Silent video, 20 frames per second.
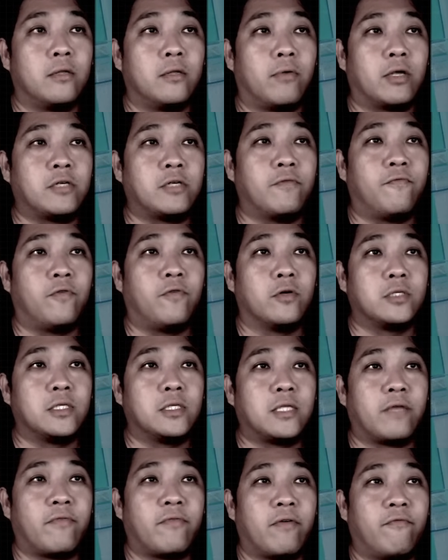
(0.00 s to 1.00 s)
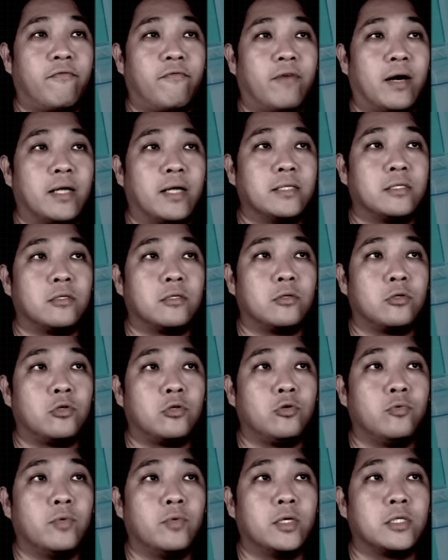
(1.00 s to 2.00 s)
the Russian forces have advanced
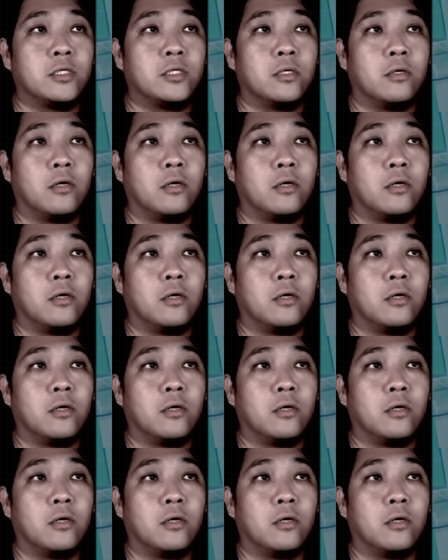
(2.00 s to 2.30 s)
towards